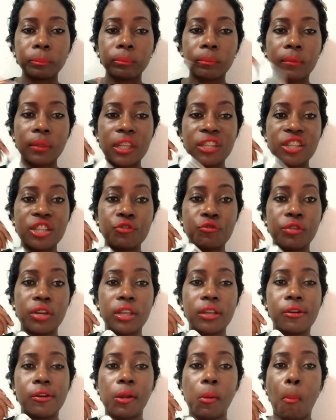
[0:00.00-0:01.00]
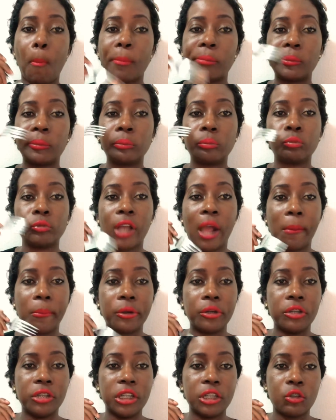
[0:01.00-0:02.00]
This is really good. I'm
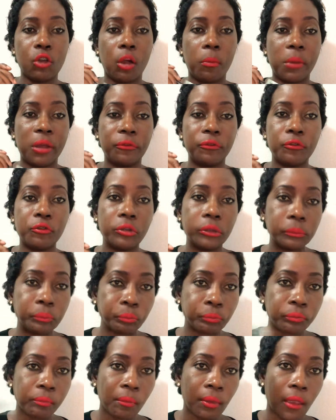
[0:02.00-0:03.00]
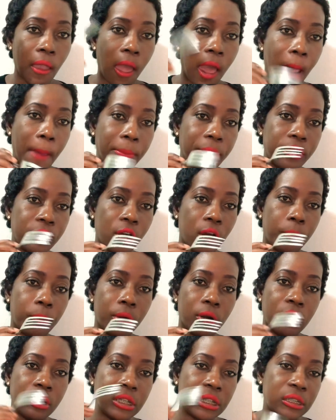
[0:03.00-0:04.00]
gonna eat all my food. I'm gonna
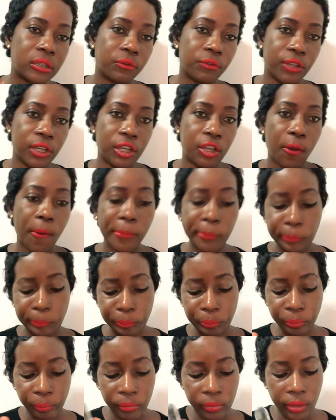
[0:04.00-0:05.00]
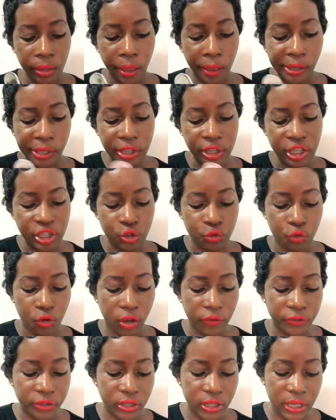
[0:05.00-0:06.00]
upload this video in its
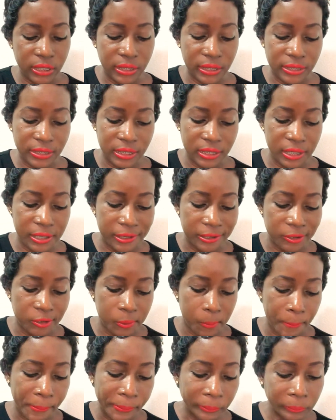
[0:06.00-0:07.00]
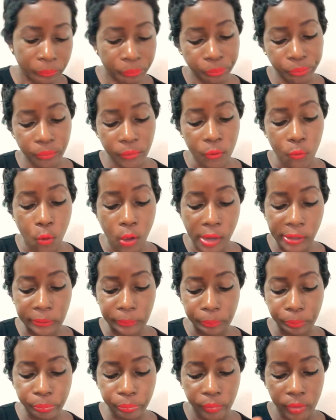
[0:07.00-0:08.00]
rough state as it is. Well,
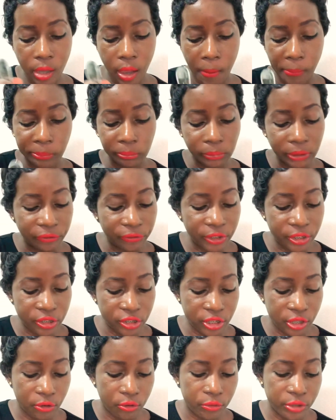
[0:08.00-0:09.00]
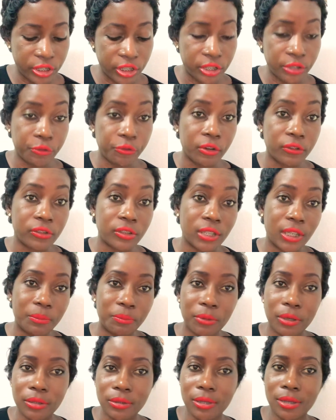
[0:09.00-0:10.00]
my videos are always in the rough state,
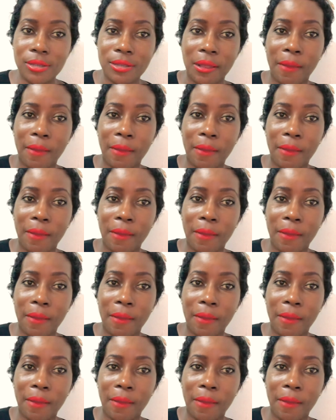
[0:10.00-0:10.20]
but